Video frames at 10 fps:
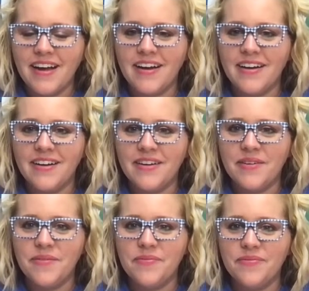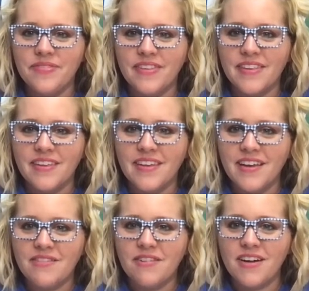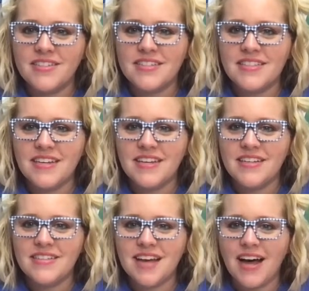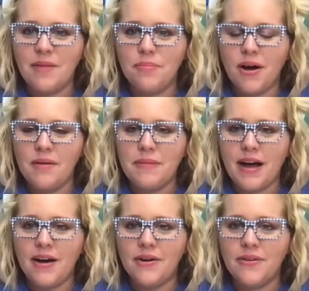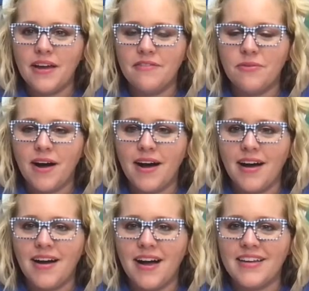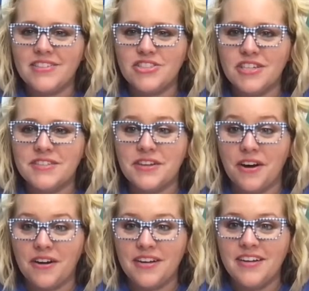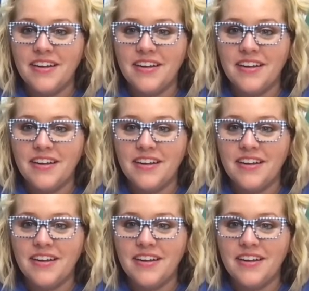Um, Roxy says, I bought my own FYI I jigsaw